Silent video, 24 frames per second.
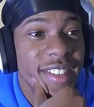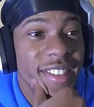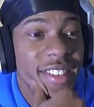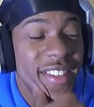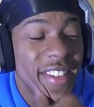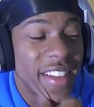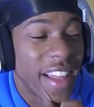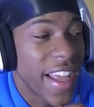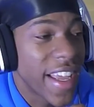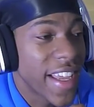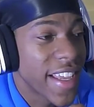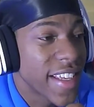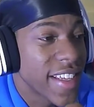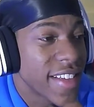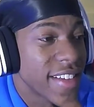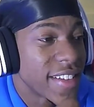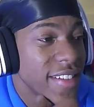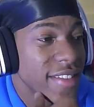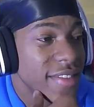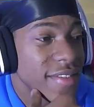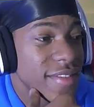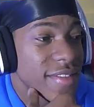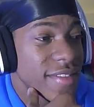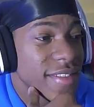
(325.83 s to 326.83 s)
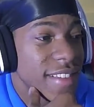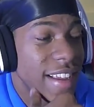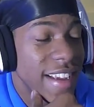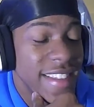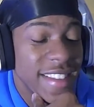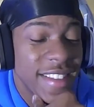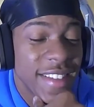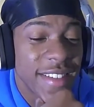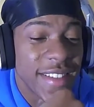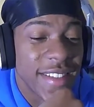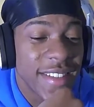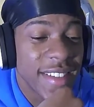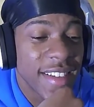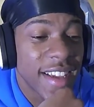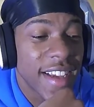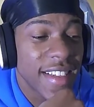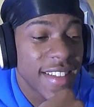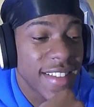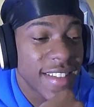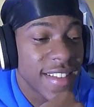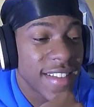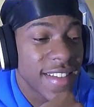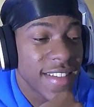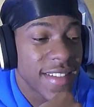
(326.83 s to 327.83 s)
Like, that's
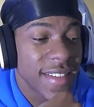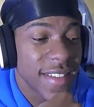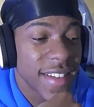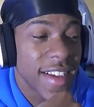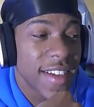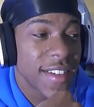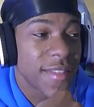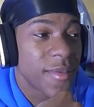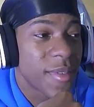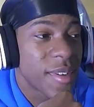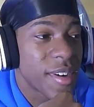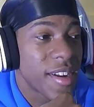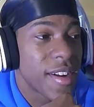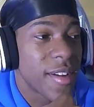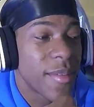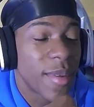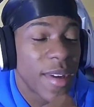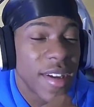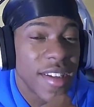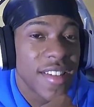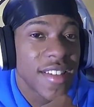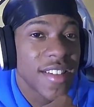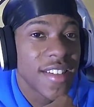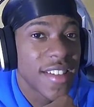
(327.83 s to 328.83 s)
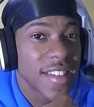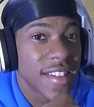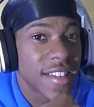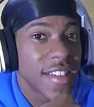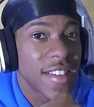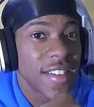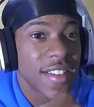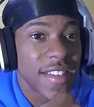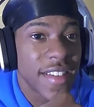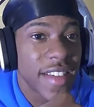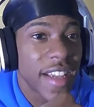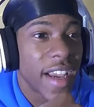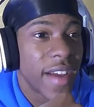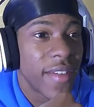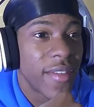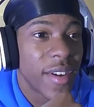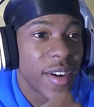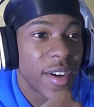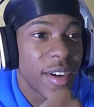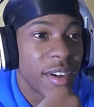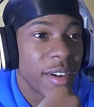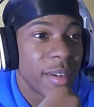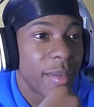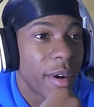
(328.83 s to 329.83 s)
one of the best hood songs I ever
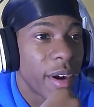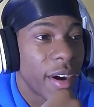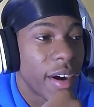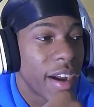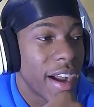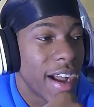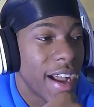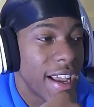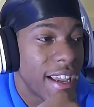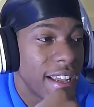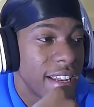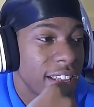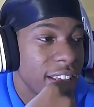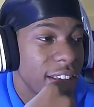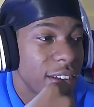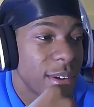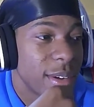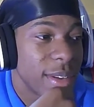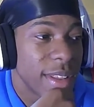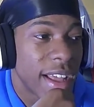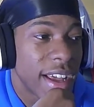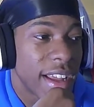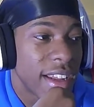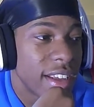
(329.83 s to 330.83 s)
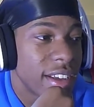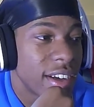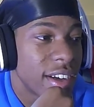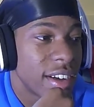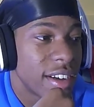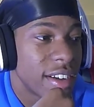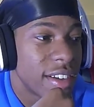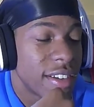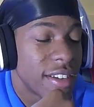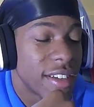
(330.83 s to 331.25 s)
heard, bro. I ain't even gonna lie to y'all.